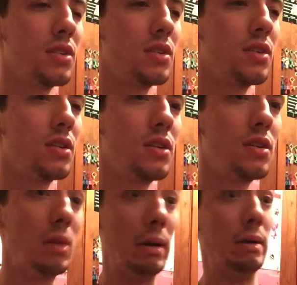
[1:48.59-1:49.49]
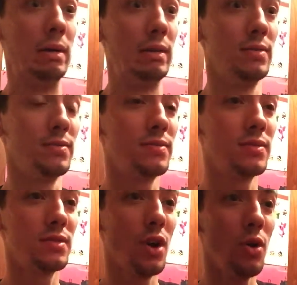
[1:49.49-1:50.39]

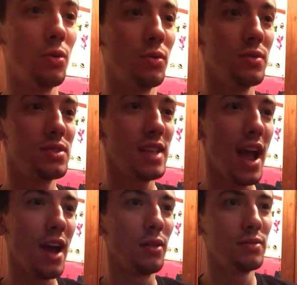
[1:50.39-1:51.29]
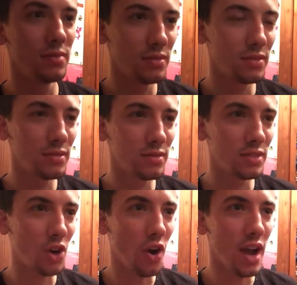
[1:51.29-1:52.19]
Oh, snap.
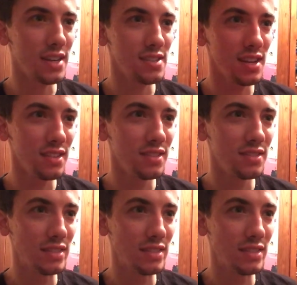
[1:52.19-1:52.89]
Car accident.